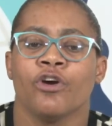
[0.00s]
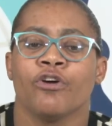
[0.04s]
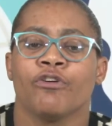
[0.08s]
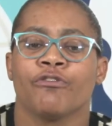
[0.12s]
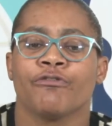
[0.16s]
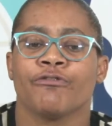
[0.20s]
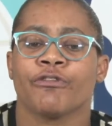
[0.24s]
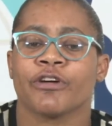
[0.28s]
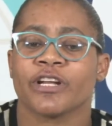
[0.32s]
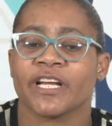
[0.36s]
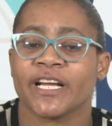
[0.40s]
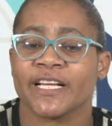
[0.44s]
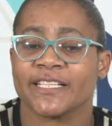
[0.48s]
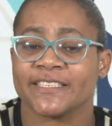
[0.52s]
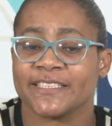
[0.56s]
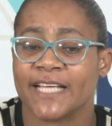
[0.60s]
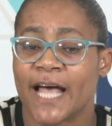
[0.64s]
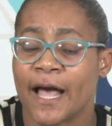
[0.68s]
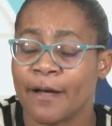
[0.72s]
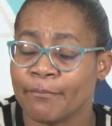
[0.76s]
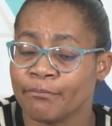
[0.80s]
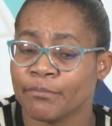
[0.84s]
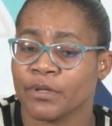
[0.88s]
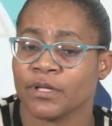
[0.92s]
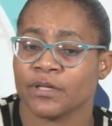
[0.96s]
For
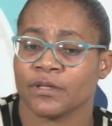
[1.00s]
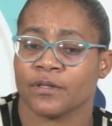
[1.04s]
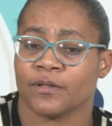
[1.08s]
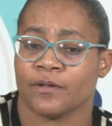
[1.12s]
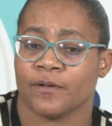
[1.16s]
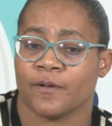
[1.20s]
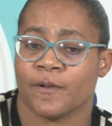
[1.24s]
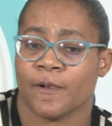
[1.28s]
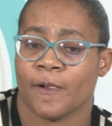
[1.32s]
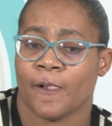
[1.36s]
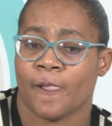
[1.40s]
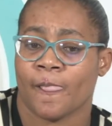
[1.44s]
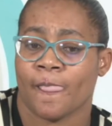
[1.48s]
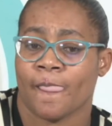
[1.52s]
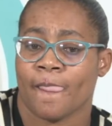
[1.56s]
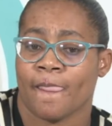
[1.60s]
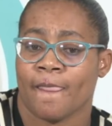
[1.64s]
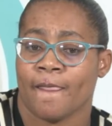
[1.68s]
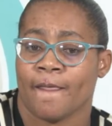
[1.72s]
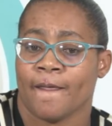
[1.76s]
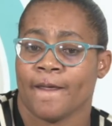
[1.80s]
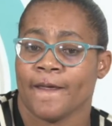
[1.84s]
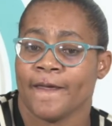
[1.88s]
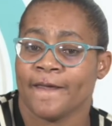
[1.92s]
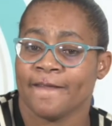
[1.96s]
example,
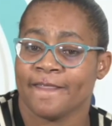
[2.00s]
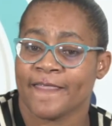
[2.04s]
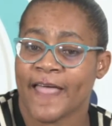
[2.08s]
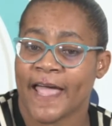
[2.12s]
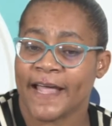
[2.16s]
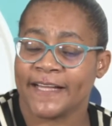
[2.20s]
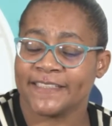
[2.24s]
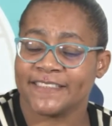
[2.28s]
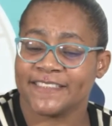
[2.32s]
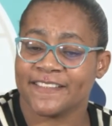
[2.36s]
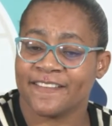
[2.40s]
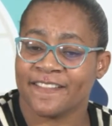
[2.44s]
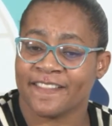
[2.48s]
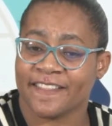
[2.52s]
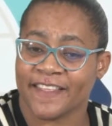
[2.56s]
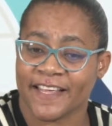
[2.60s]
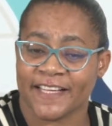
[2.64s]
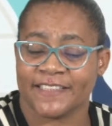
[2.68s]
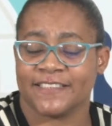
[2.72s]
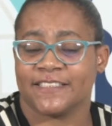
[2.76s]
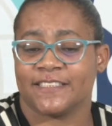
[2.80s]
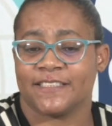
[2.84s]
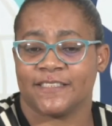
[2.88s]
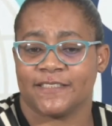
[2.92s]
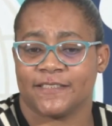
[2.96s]
in
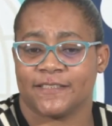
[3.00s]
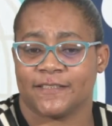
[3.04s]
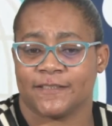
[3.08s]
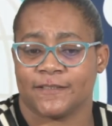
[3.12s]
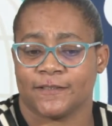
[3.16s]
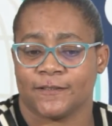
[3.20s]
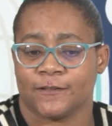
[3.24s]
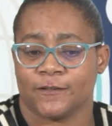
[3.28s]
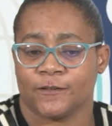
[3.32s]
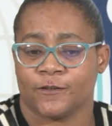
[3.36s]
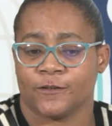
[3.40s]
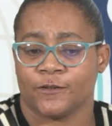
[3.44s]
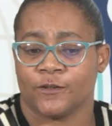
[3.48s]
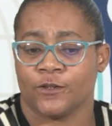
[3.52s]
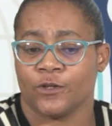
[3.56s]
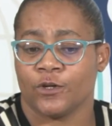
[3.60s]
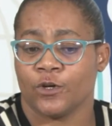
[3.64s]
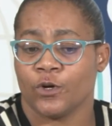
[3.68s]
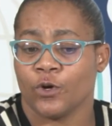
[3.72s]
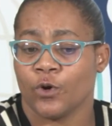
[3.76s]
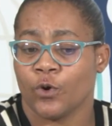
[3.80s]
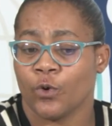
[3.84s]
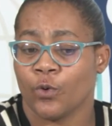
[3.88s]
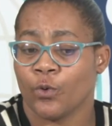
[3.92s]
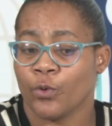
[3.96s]
1930s,
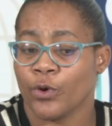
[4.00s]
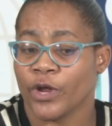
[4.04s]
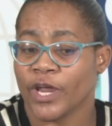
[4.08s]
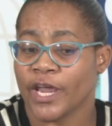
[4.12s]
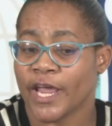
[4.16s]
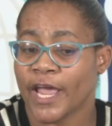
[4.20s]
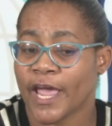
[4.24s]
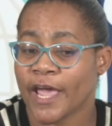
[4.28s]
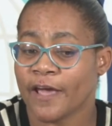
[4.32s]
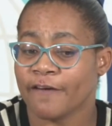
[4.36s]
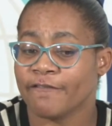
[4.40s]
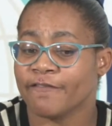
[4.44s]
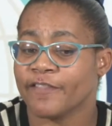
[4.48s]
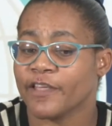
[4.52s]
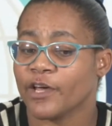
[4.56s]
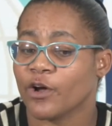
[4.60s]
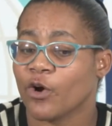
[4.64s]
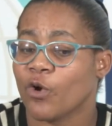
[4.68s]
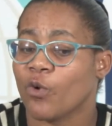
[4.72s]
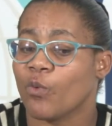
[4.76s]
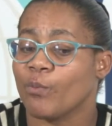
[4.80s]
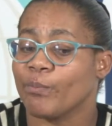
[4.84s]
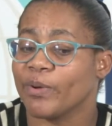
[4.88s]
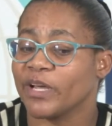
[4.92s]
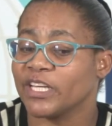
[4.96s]
we have the
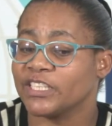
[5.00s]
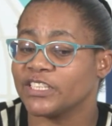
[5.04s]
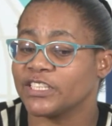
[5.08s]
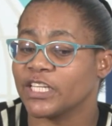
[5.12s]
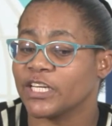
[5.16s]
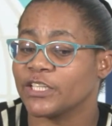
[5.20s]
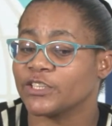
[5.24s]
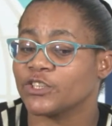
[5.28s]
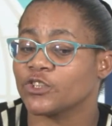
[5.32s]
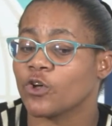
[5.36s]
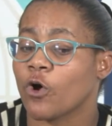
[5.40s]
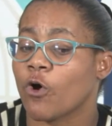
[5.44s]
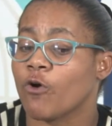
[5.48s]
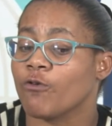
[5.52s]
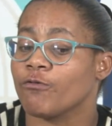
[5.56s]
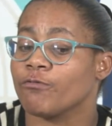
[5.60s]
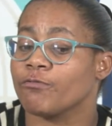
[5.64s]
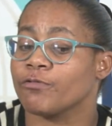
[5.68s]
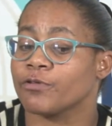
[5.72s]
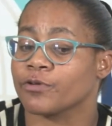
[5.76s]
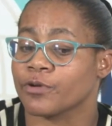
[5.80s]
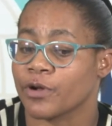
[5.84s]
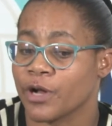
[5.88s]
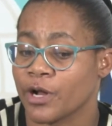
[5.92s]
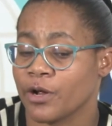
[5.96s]
occupations
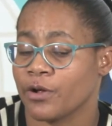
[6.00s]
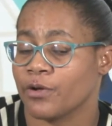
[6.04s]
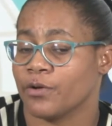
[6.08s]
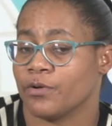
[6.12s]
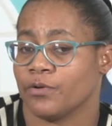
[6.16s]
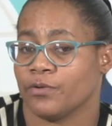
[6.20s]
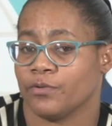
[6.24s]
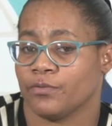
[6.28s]
of Ra.